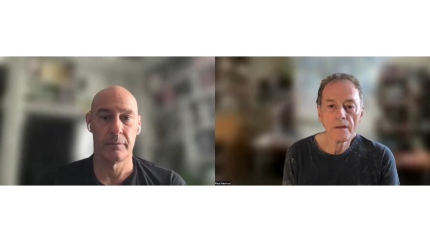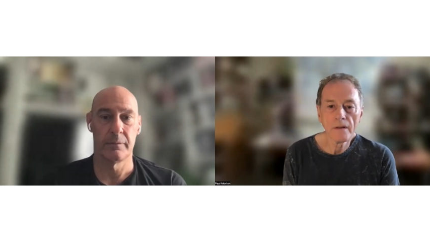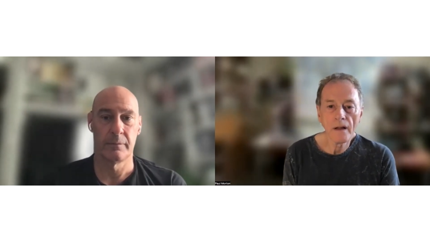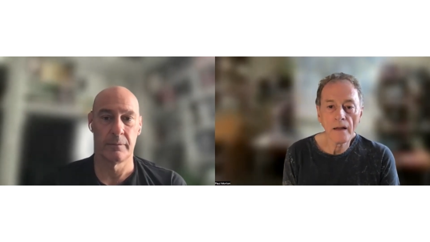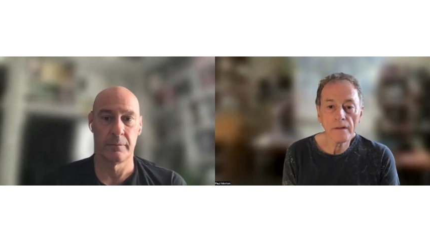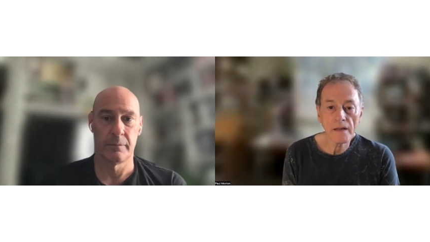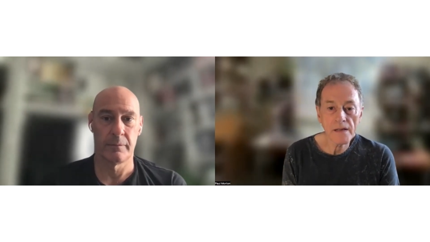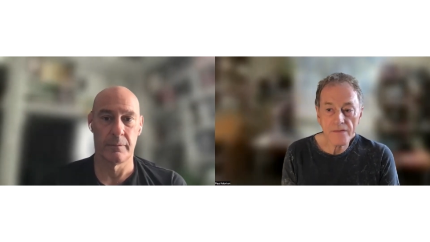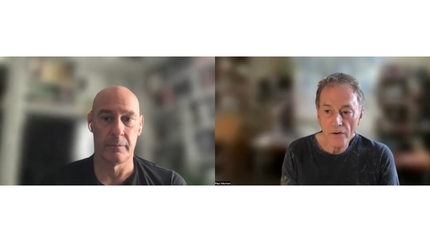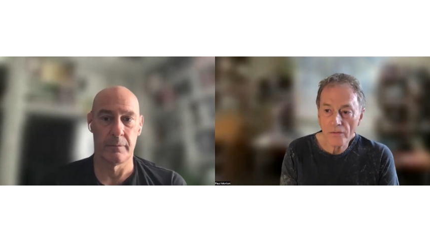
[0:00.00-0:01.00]
Speaker 1: Mm. Uh,
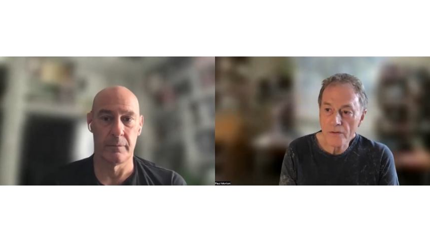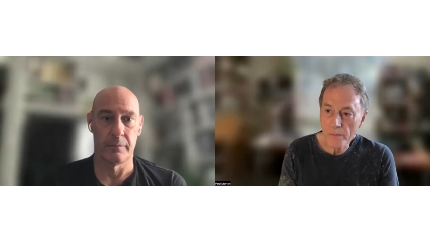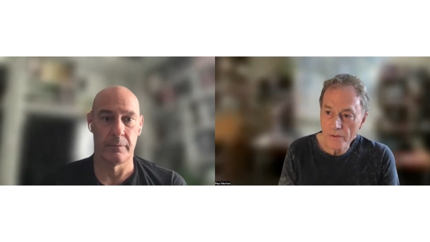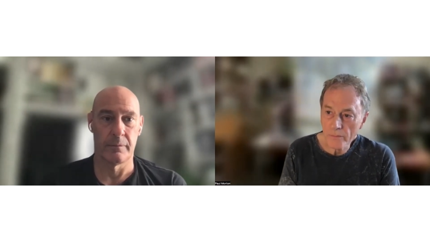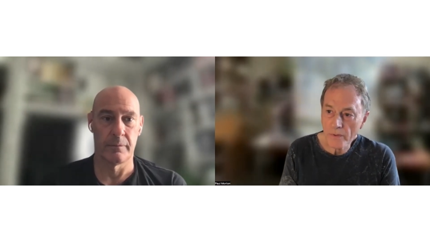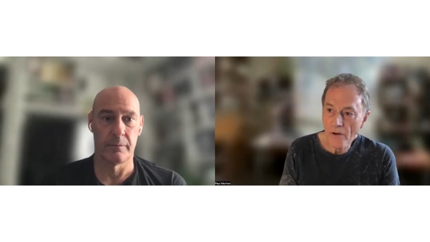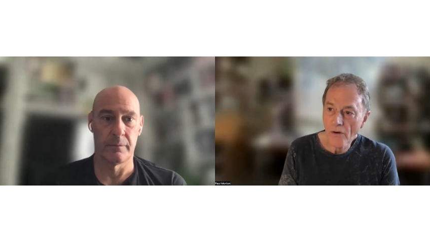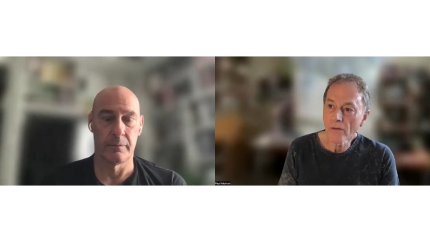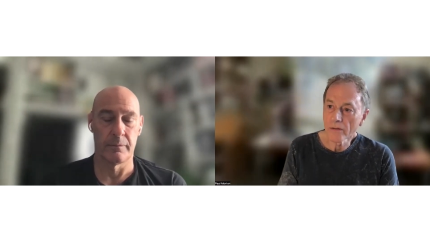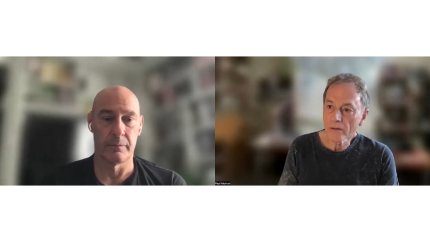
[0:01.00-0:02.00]
it is fun because we do, we
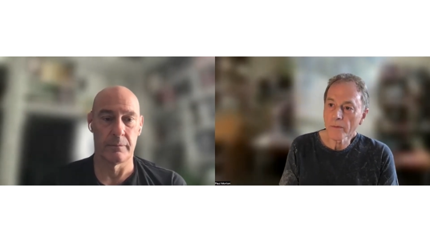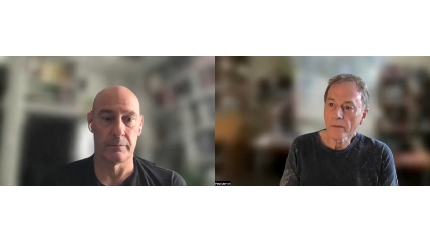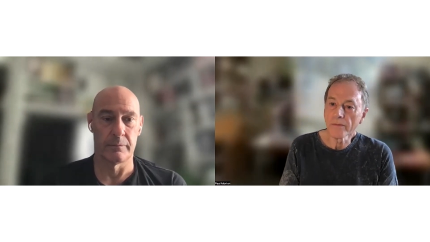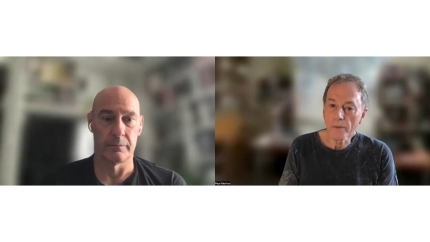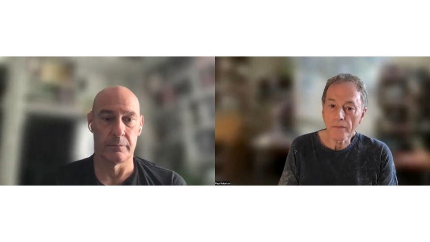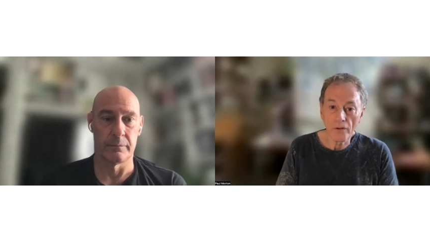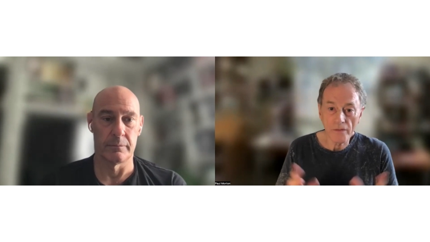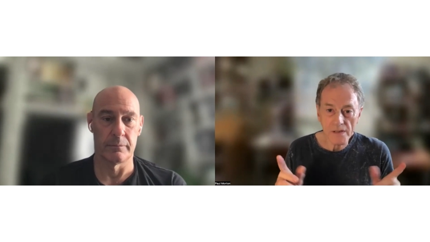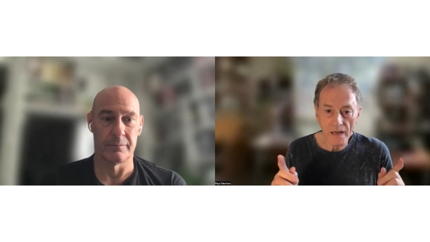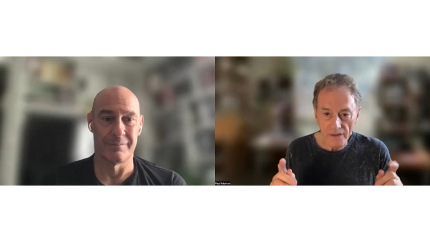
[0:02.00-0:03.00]
know that we've we've
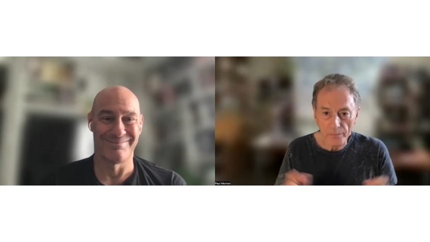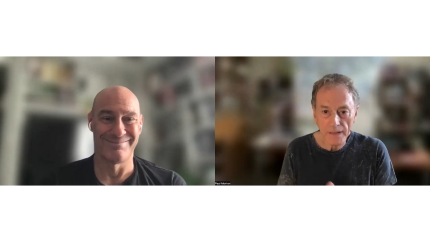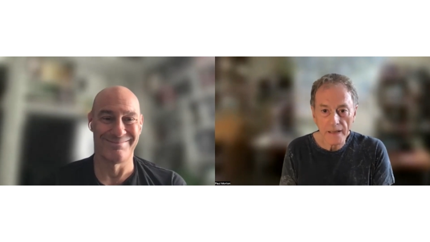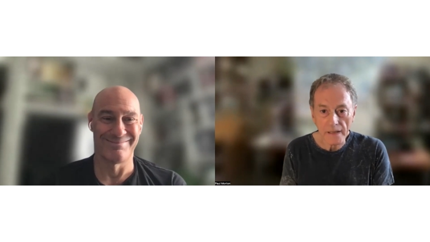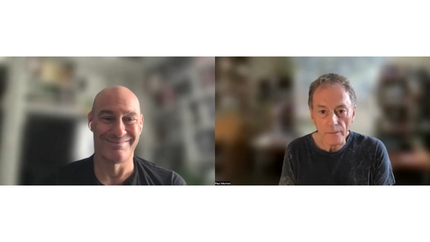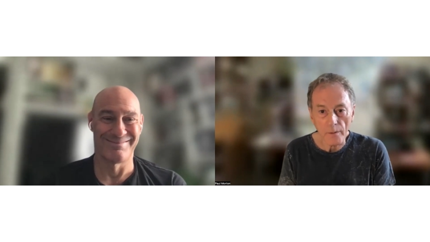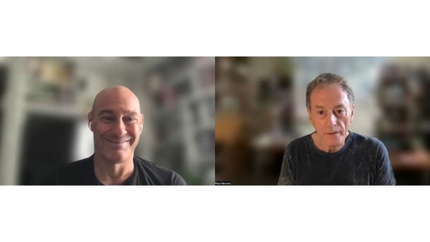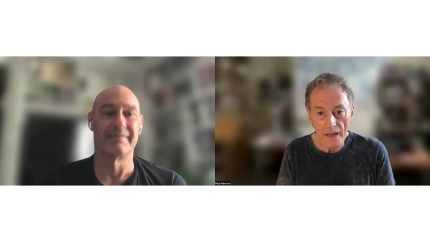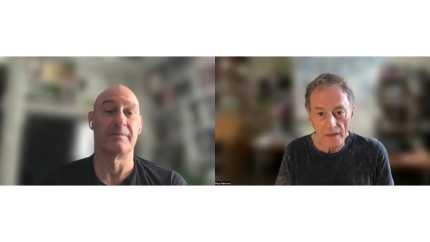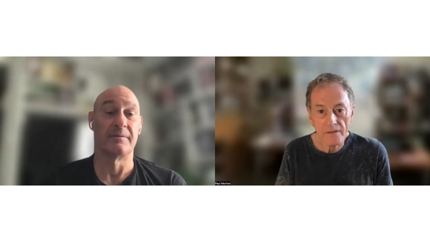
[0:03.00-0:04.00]
done this kind of playing
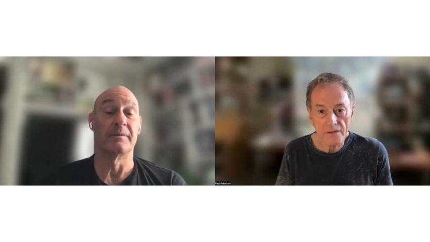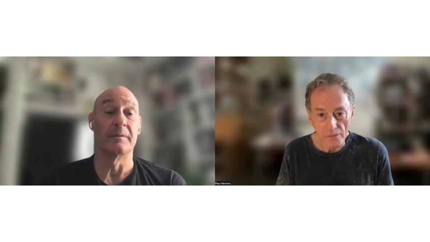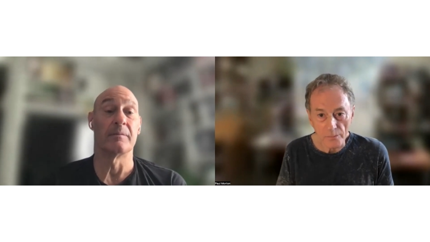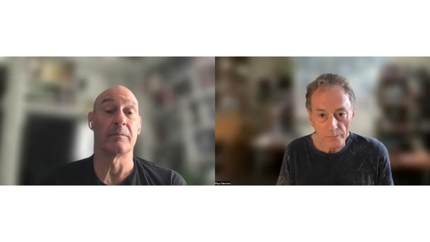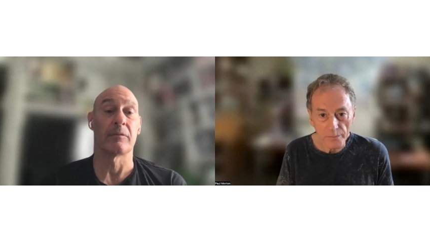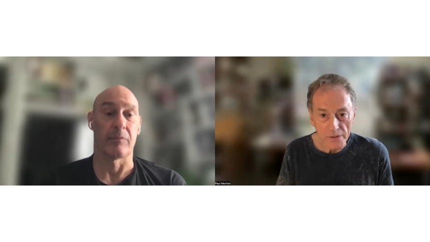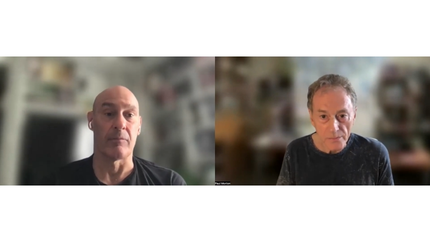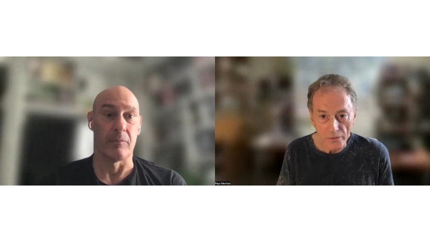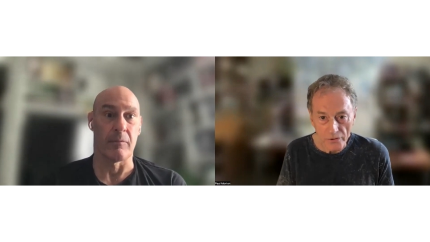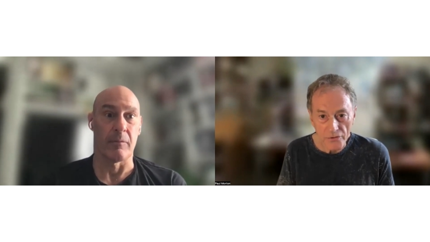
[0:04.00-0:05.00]
when we get to
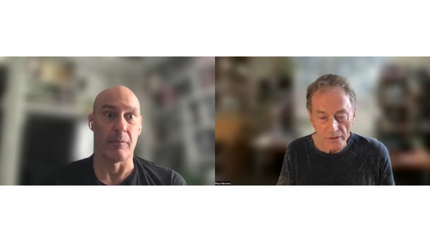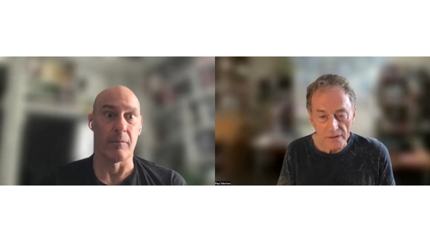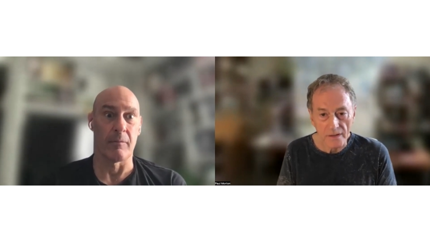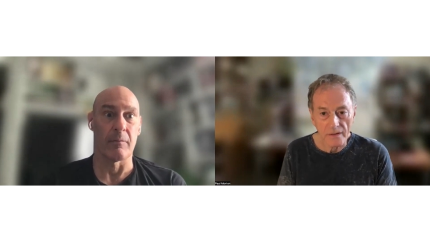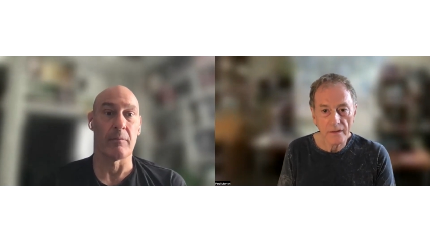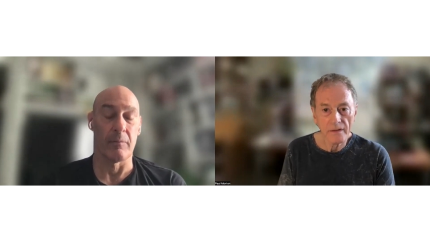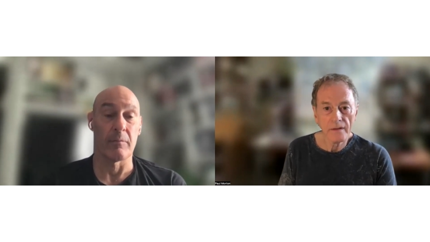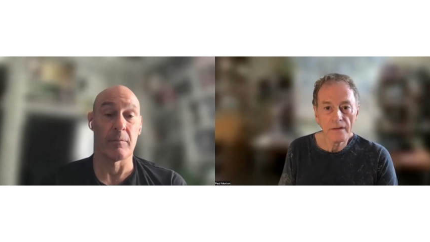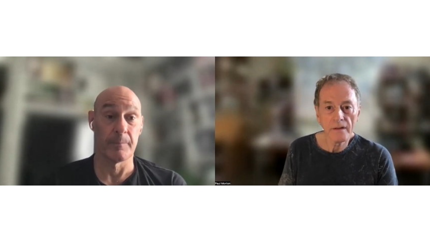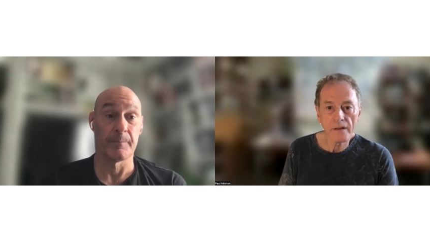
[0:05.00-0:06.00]
Picture Book Retreat,
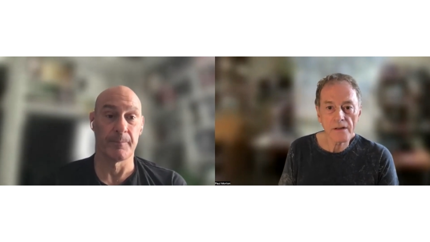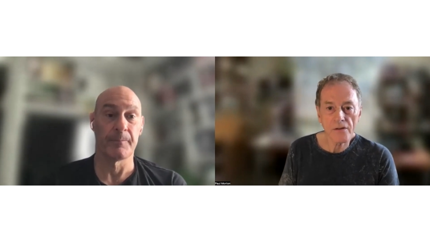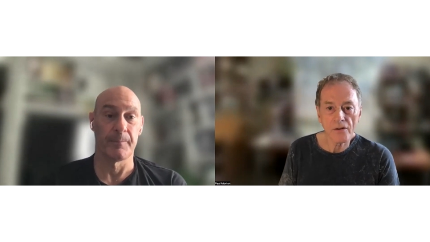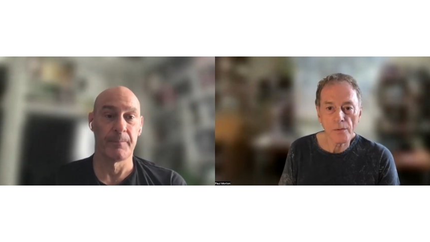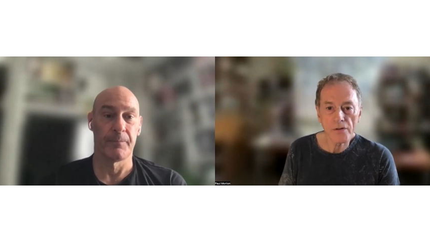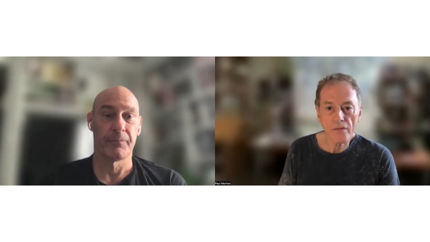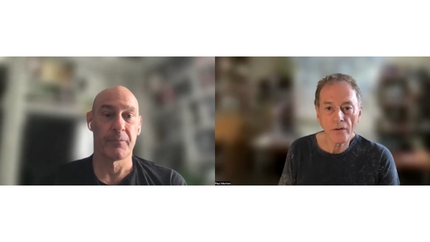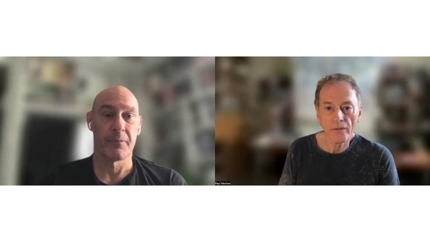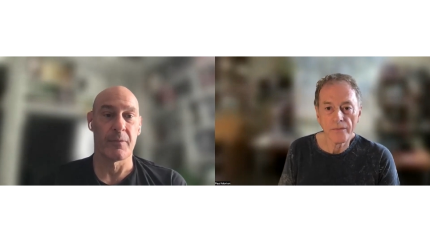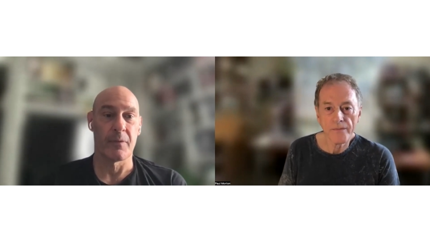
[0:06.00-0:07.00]
and it's so much
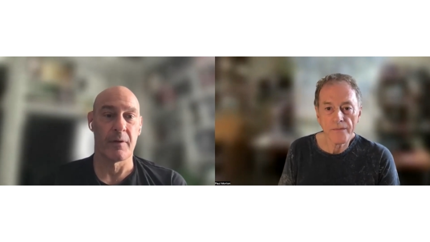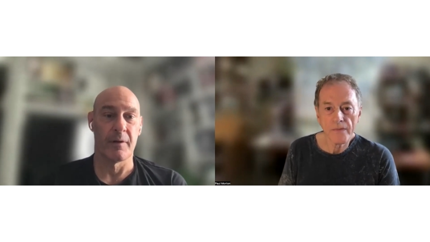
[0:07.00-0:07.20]
fun.